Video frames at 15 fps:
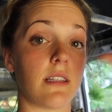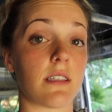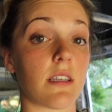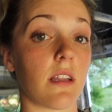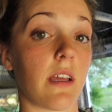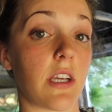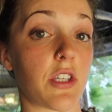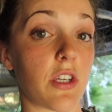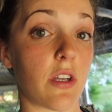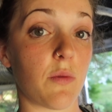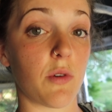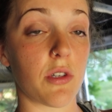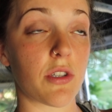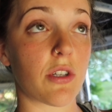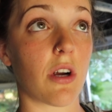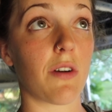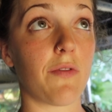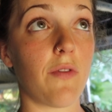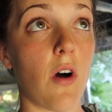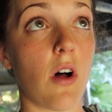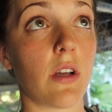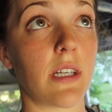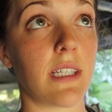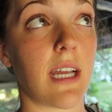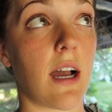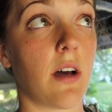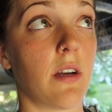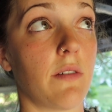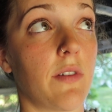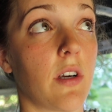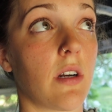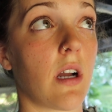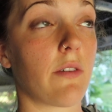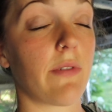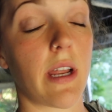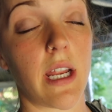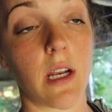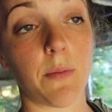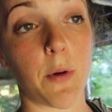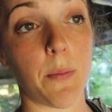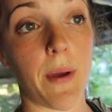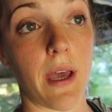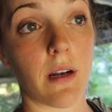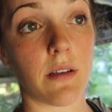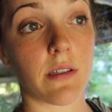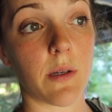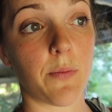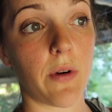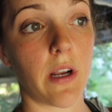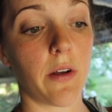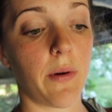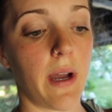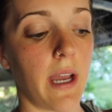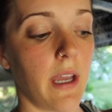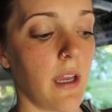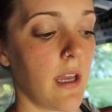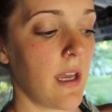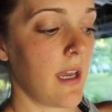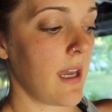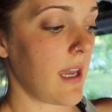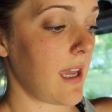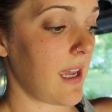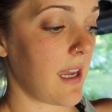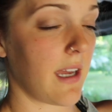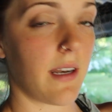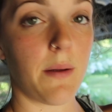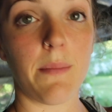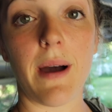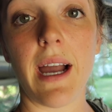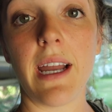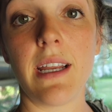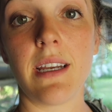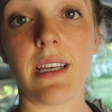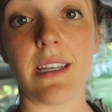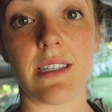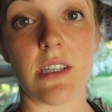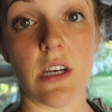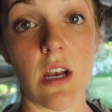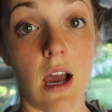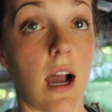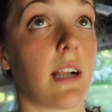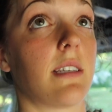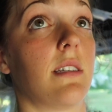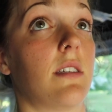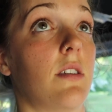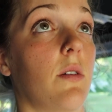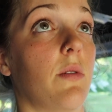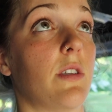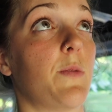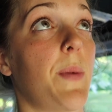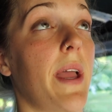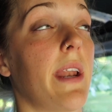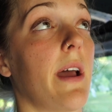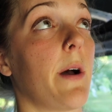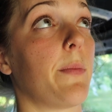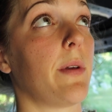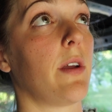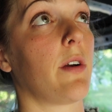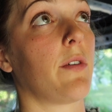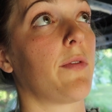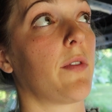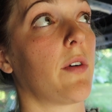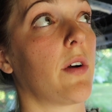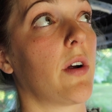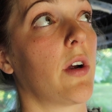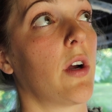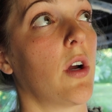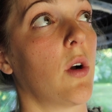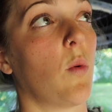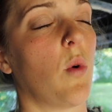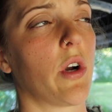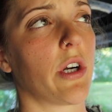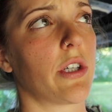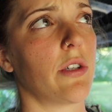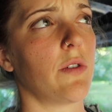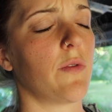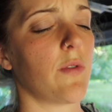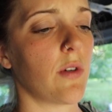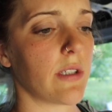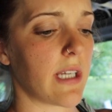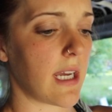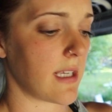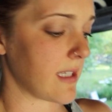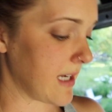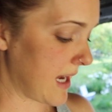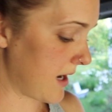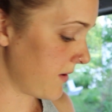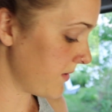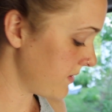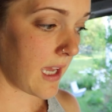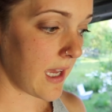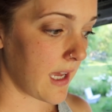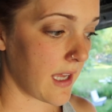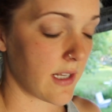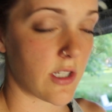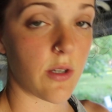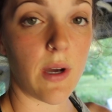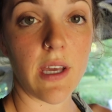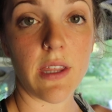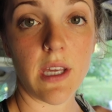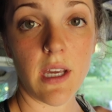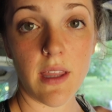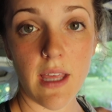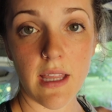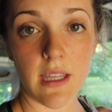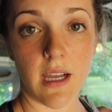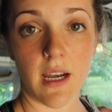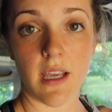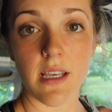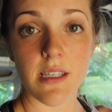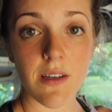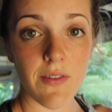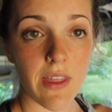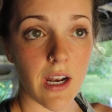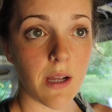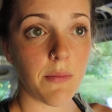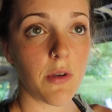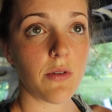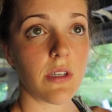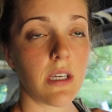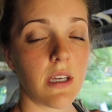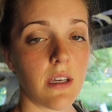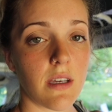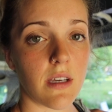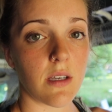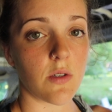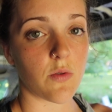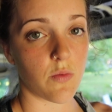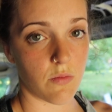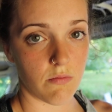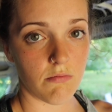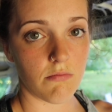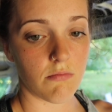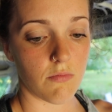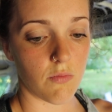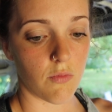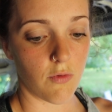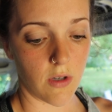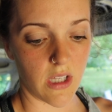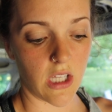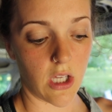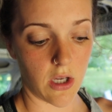insulation will start falling down if you're not ready to put panels up right away, and mine is not. So it's been up here for 1 or 2 full days now, and so I think that the adhesive that I'm using is really